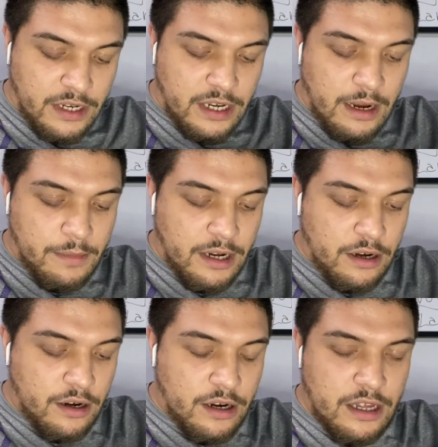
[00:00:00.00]

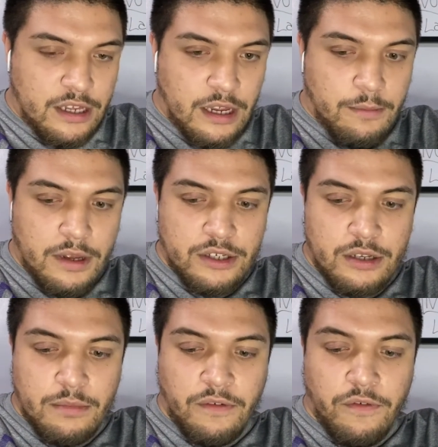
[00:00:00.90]
Dominaria, as I
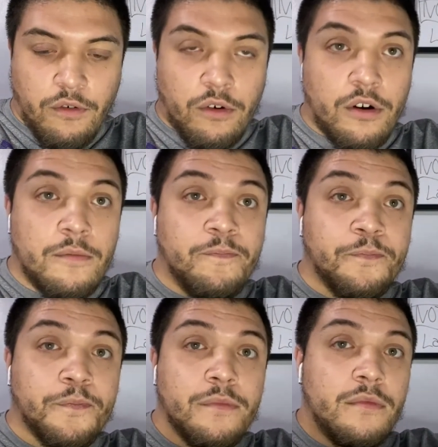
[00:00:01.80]
mentioned before,
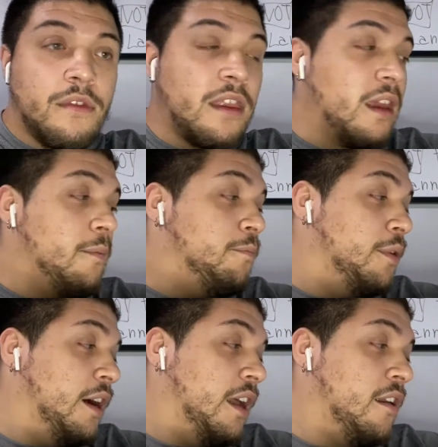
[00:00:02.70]

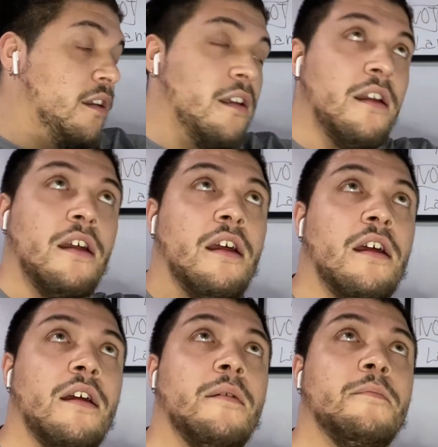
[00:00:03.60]
but
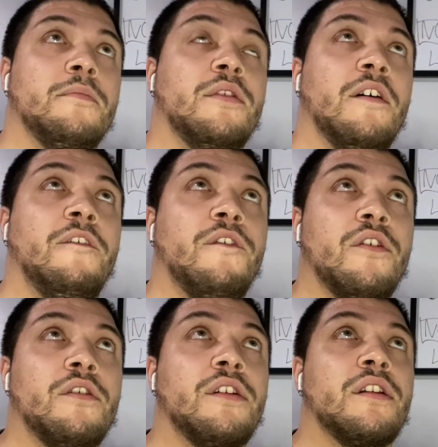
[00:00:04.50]
the
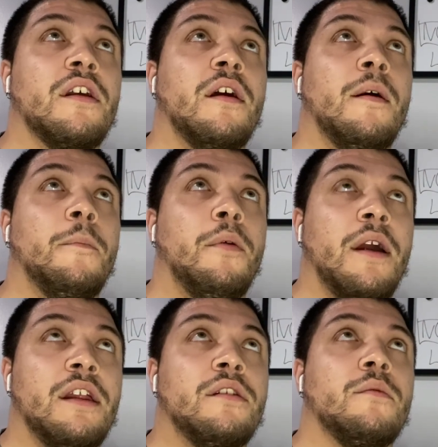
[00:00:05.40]
first
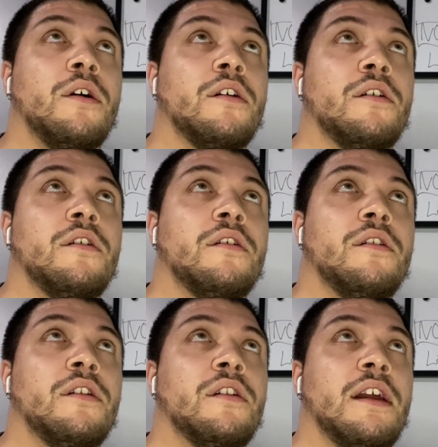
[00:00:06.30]
Planeswalkers
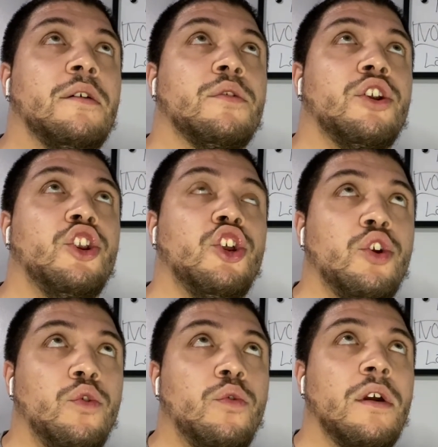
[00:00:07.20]
that were
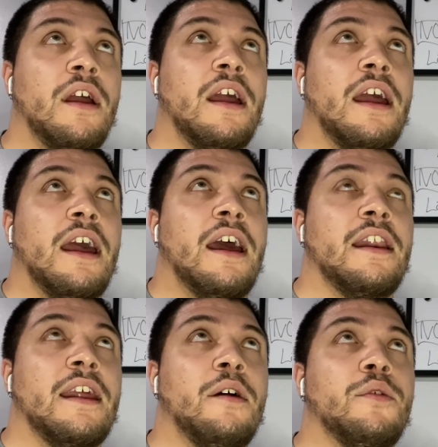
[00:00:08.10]
new and
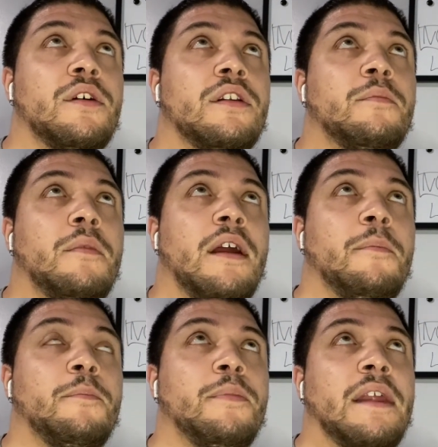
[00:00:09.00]
that was
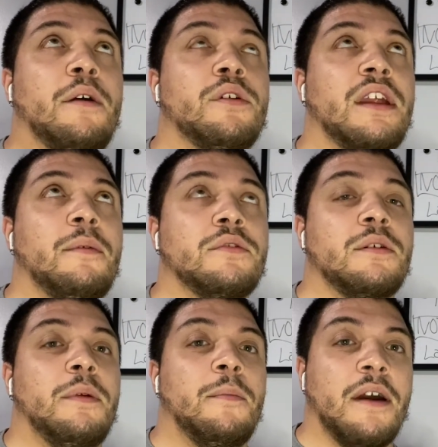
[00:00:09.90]
that was able to
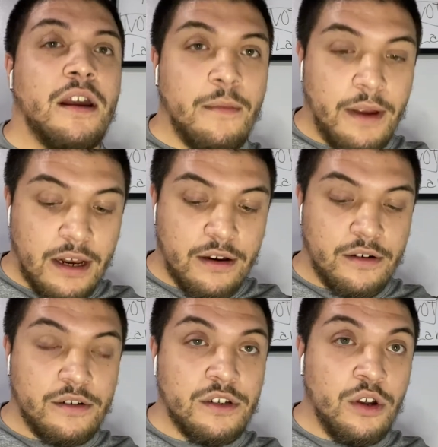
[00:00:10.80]
be my
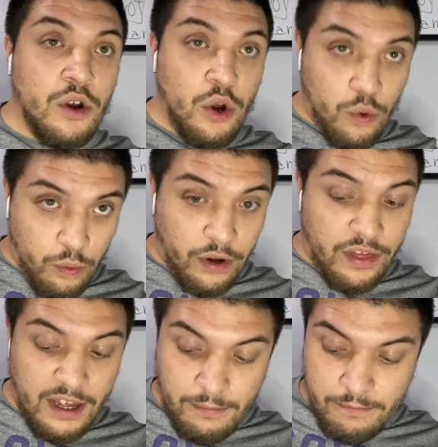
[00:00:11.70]
commanders were
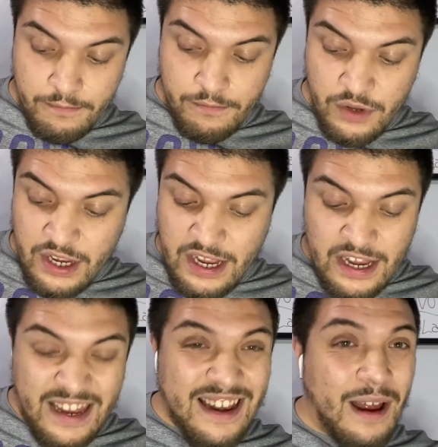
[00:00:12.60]
them.
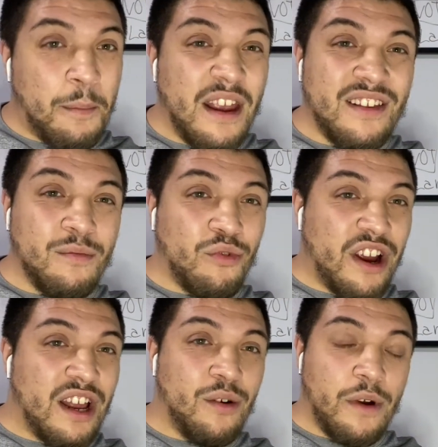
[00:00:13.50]
And I made them
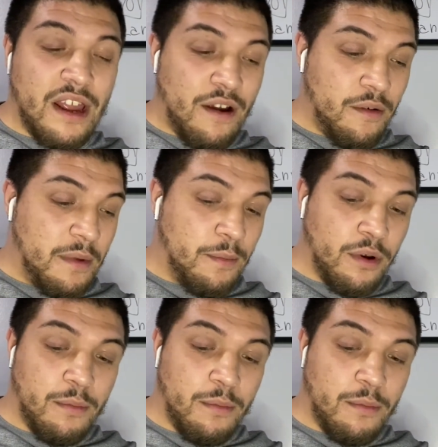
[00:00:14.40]
right away. I remember